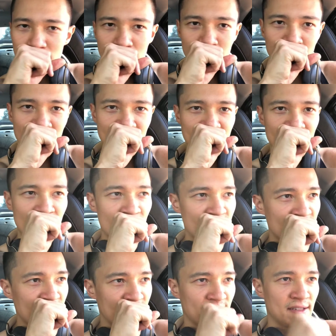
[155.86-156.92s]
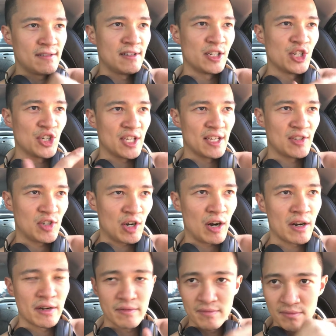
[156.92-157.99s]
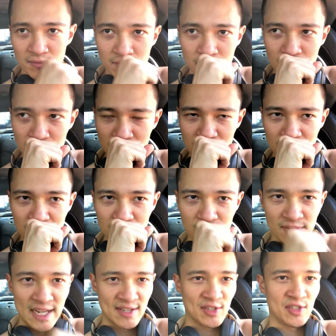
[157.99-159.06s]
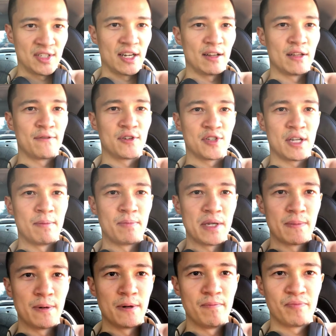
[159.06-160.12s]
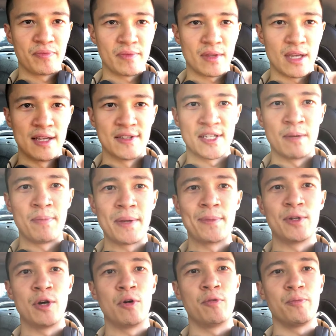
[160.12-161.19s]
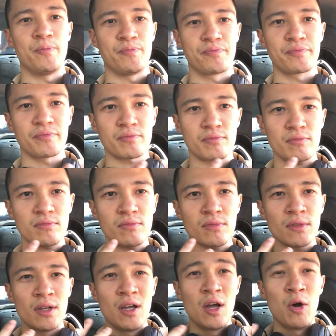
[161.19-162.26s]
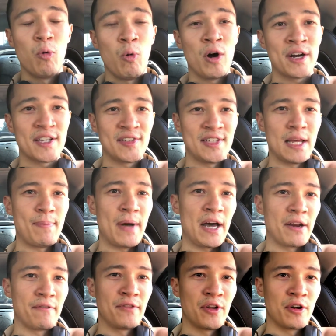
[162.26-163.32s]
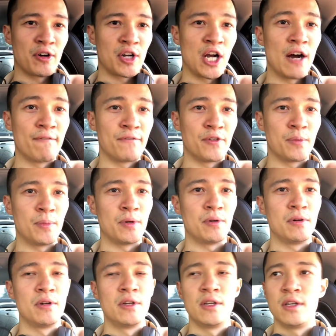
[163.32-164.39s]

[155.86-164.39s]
But it's not easy to just get started, necessarily for some people. And some people don't want to step out of their comfortable,